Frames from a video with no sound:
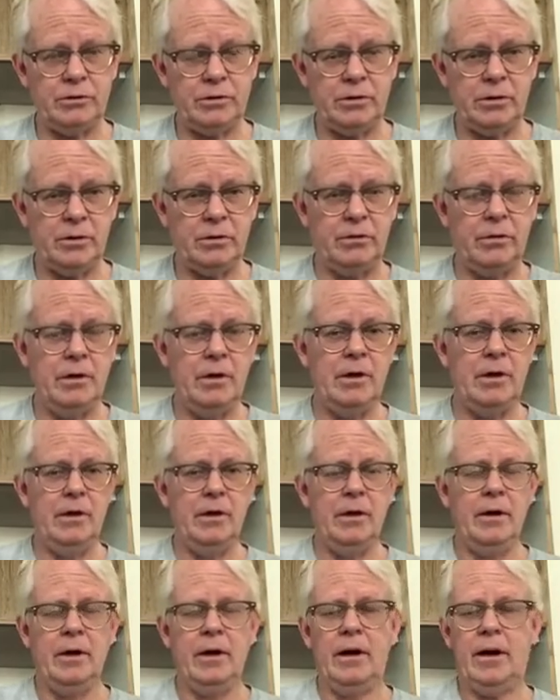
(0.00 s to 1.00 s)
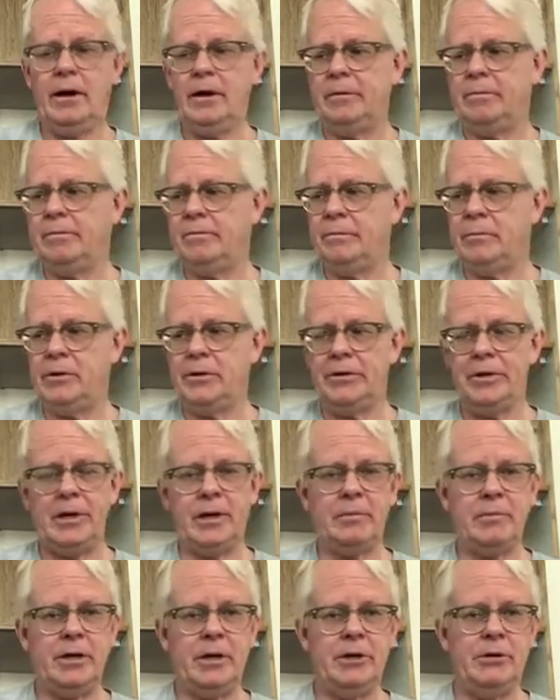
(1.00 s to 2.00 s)
So the thing
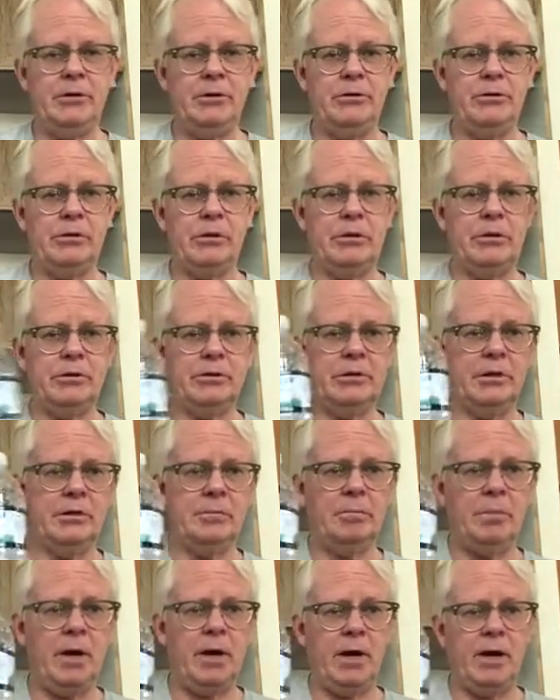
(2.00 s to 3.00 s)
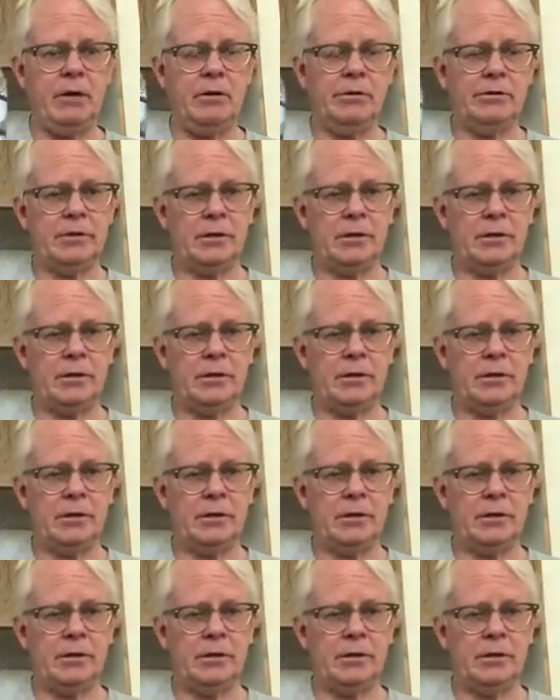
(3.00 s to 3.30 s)
I'm going to use here is this bottle.